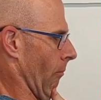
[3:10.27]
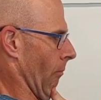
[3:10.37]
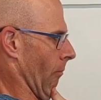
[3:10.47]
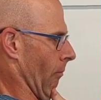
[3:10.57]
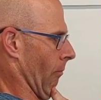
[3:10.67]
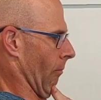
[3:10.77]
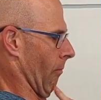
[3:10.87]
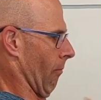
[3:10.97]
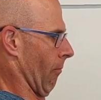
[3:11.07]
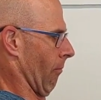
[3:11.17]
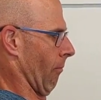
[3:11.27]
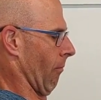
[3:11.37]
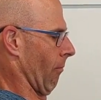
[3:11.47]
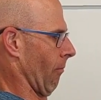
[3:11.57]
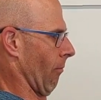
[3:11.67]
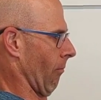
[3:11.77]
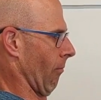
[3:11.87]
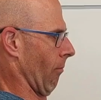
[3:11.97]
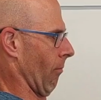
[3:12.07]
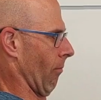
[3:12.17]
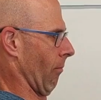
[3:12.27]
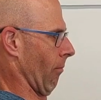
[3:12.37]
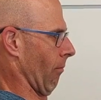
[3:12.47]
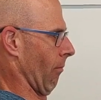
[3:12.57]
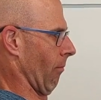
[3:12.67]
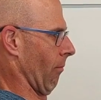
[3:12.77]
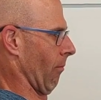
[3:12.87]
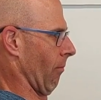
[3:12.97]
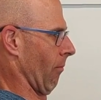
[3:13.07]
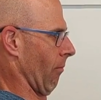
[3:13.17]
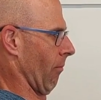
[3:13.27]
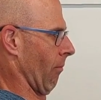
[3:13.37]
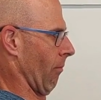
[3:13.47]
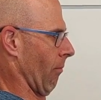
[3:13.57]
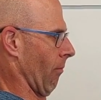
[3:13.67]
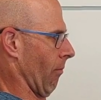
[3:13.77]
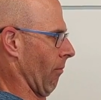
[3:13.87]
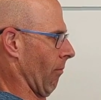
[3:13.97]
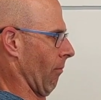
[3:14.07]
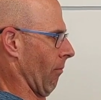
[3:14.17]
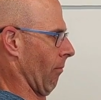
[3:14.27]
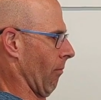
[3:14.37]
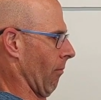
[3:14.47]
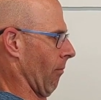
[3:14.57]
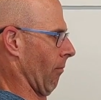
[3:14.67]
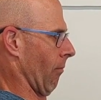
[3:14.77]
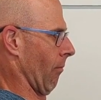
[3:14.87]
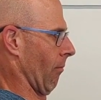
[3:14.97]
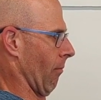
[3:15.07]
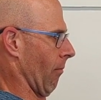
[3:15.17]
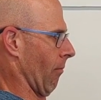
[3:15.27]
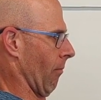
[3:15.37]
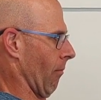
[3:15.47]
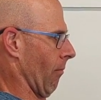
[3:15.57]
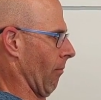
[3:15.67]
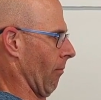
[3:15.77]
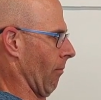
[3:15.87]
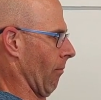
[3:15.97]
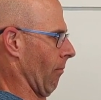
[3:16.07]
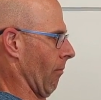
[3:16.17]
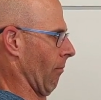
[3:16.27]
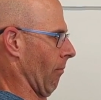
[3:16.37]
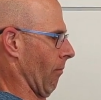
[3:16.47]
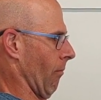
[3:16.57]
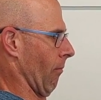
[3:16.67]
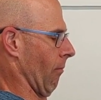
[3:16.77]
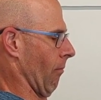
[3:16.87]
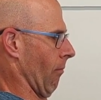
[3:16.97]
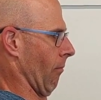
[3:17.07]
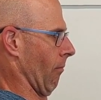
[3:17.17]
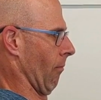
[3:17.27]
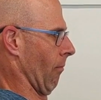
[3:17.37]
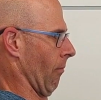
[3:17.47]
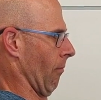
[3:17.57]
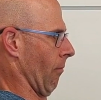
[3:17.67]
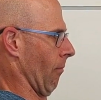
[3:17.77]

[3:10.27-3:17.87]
(silence)